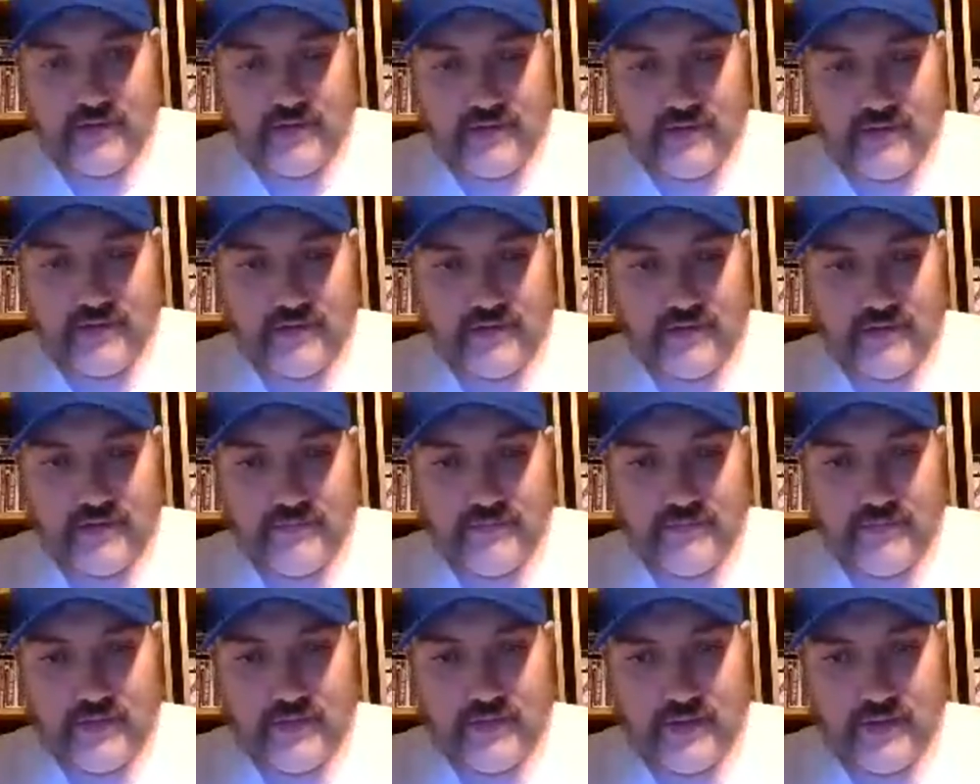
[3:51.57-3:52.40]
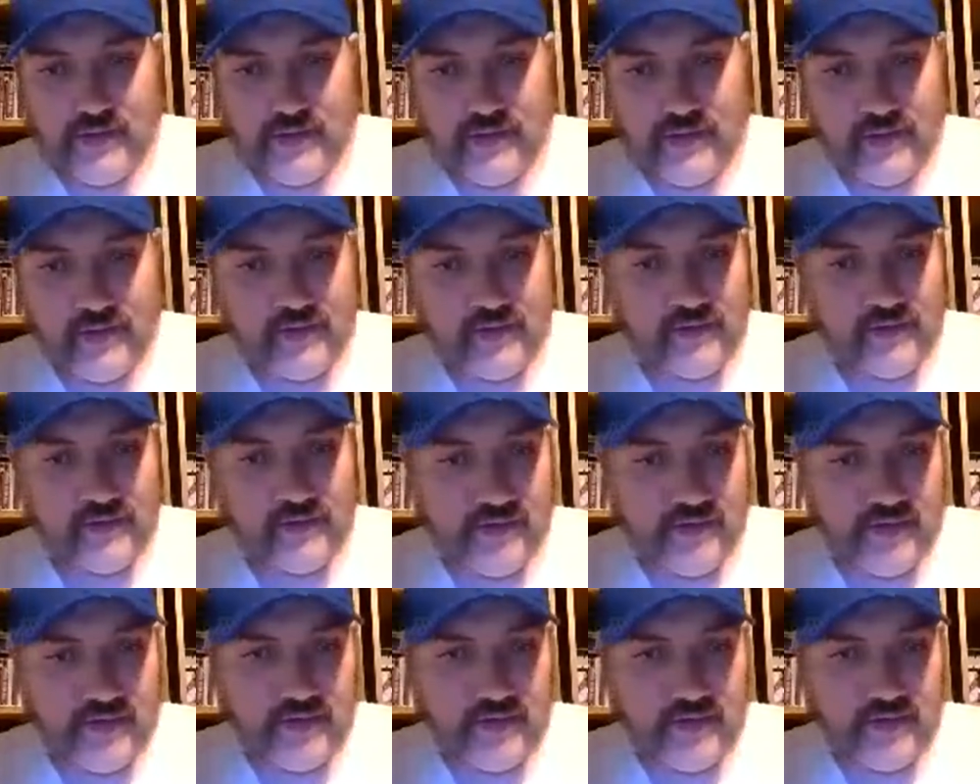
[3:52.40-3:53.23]
Another great world
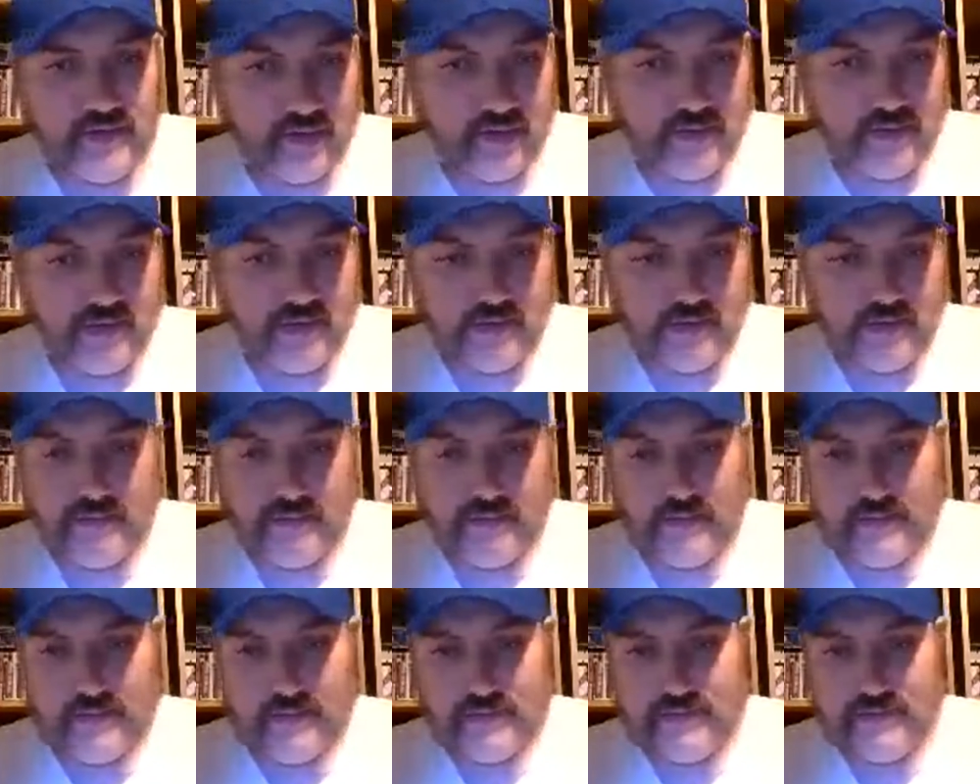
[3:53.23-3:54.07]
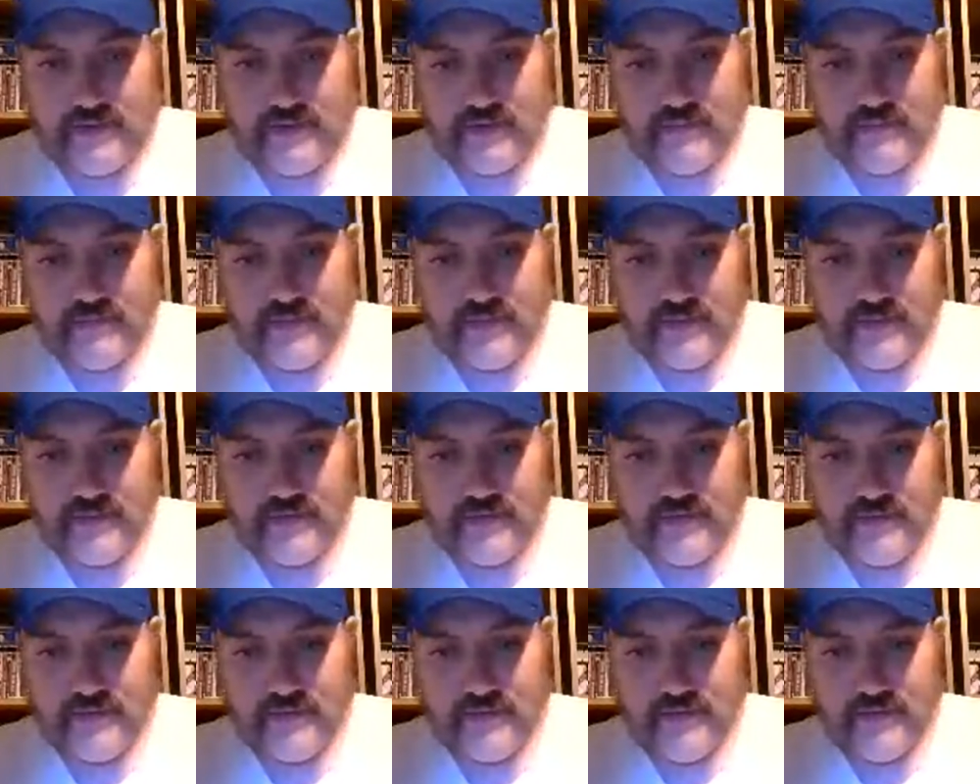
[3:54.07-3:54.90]
heavyweight champion.
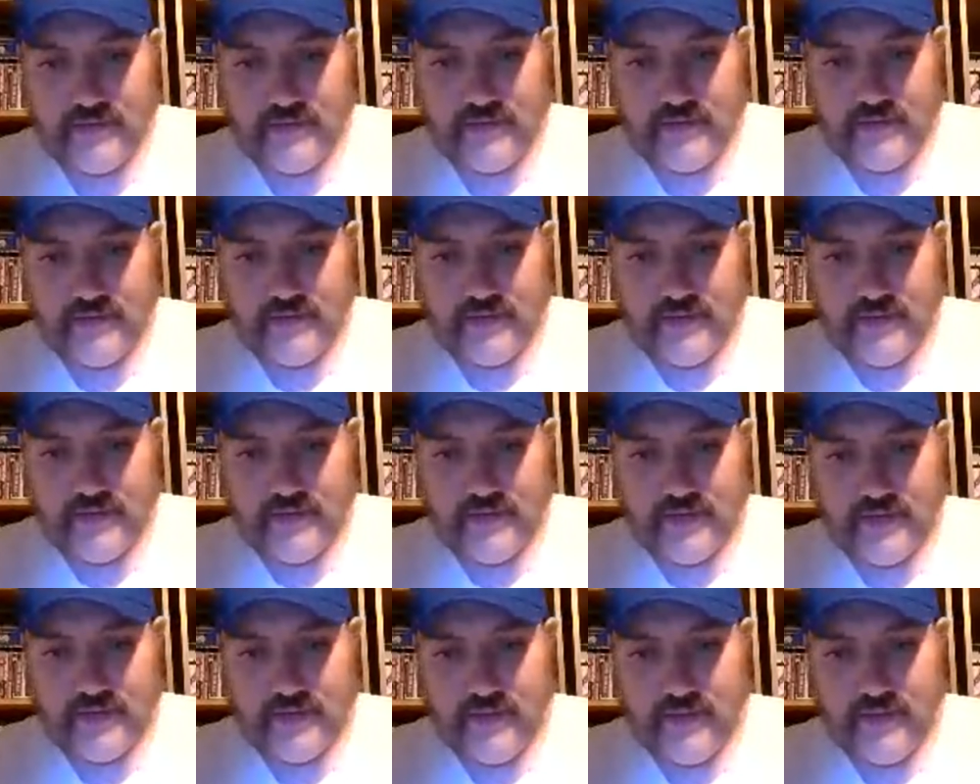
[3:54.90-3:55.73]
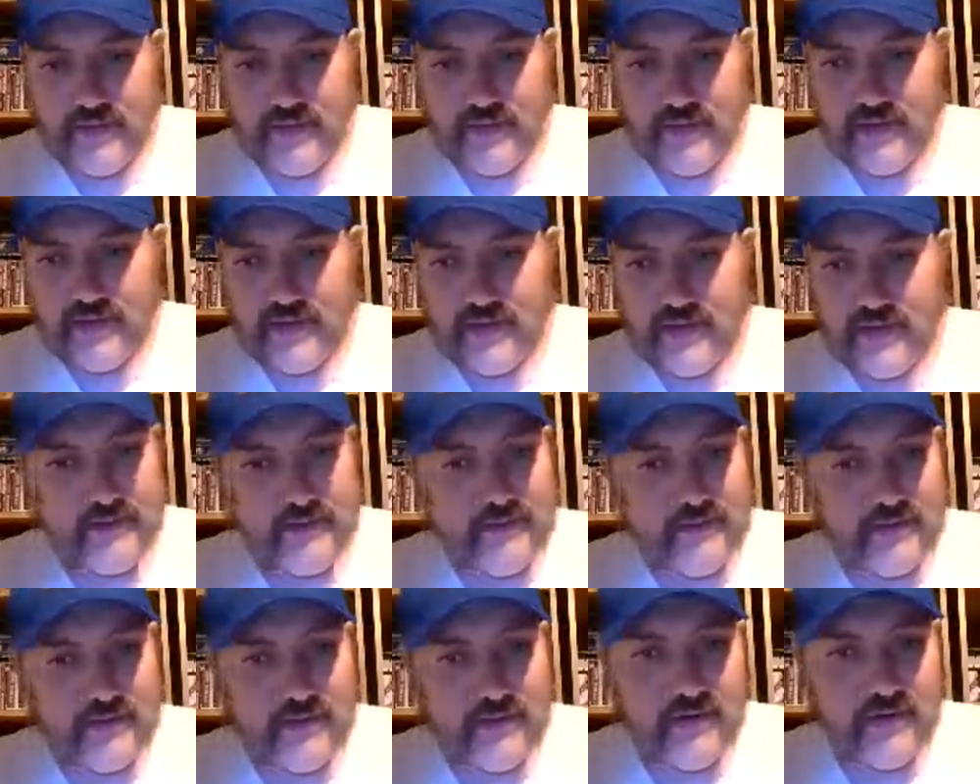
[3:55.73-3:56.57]
He beat Ivan
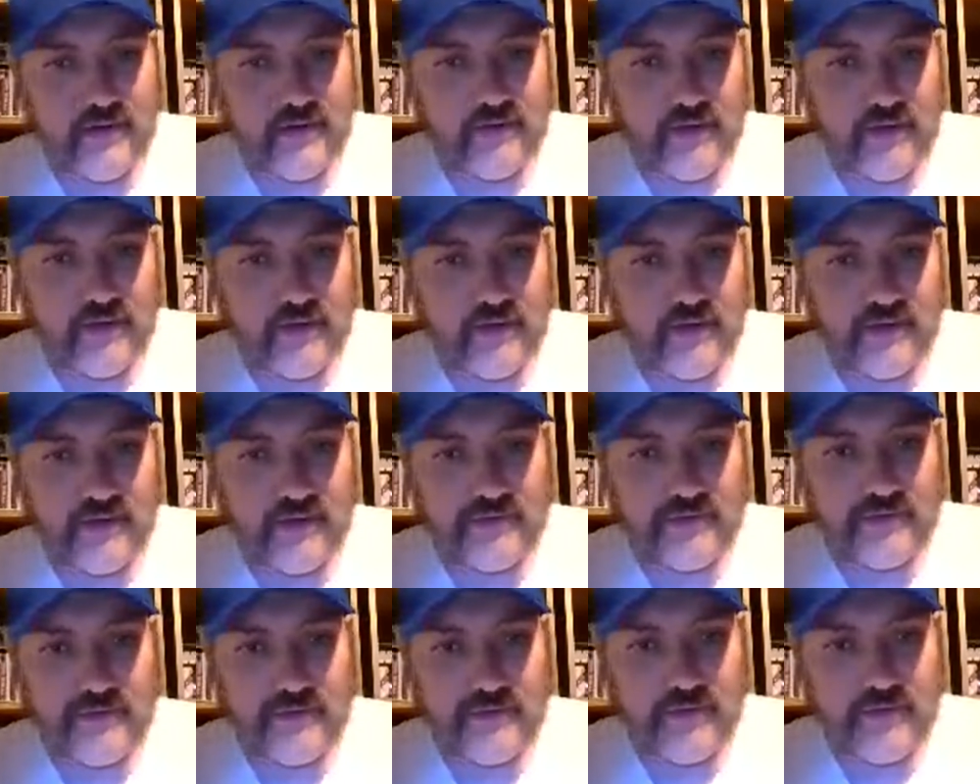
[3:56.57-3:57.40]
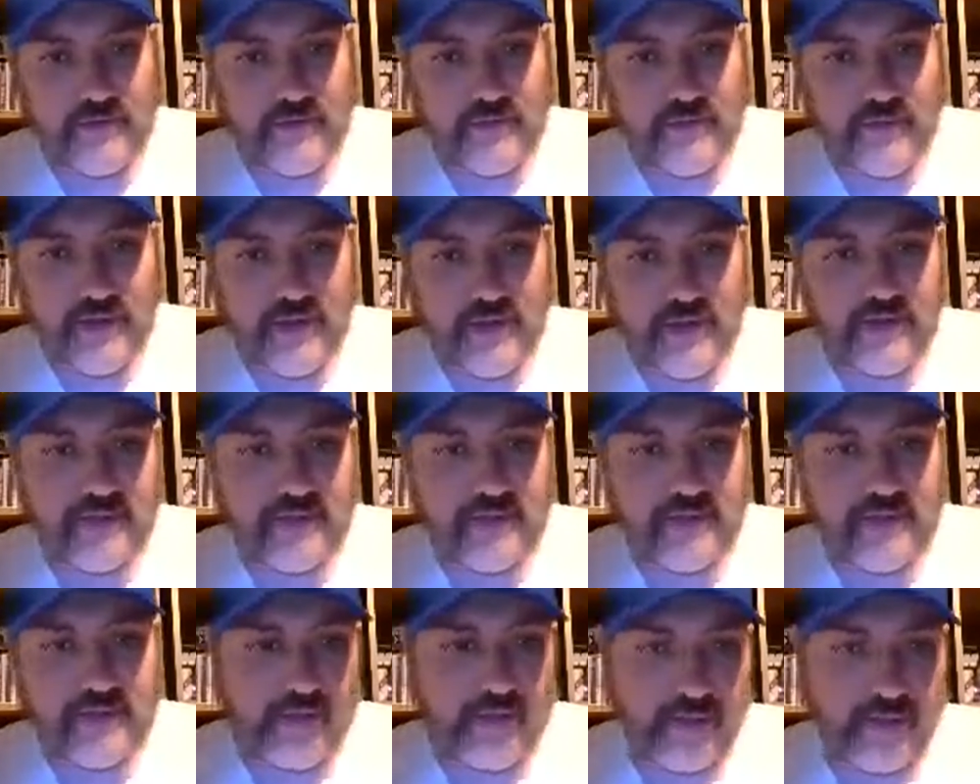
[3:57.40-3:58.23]
Koloff, who beat Bruno
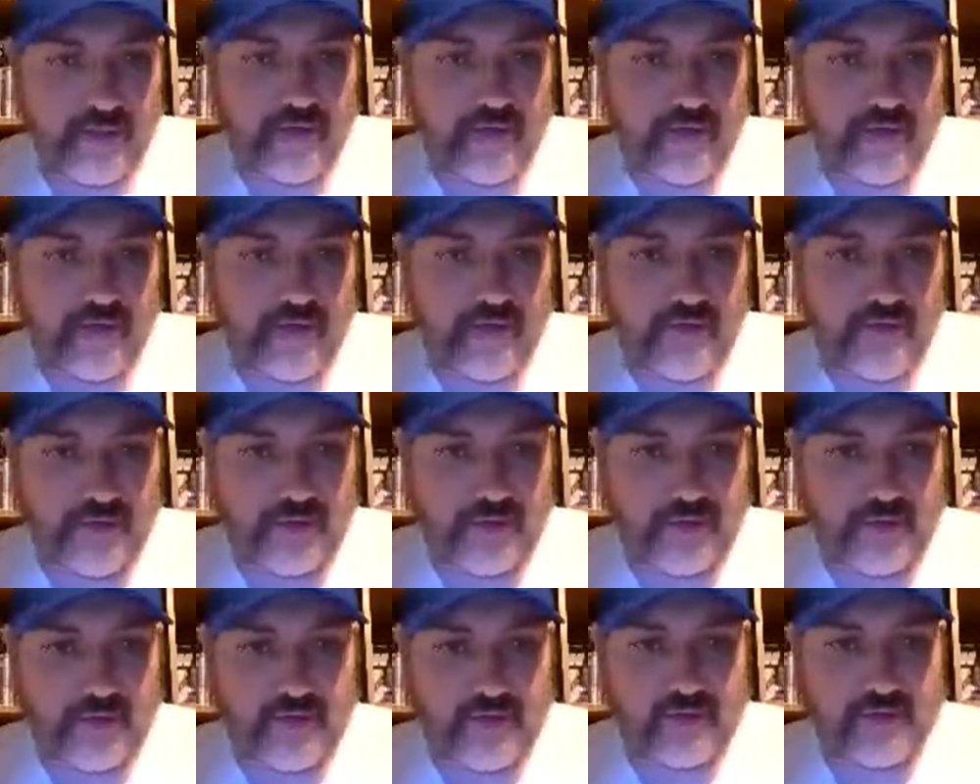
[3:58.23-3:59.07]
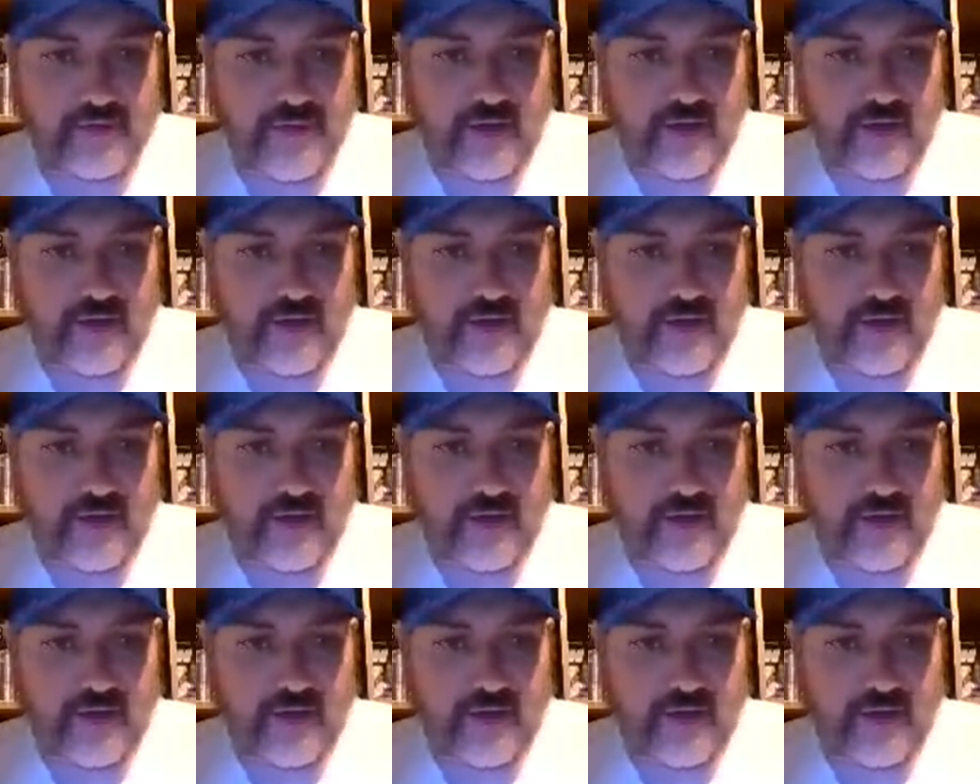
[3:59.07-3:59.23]
for the world title.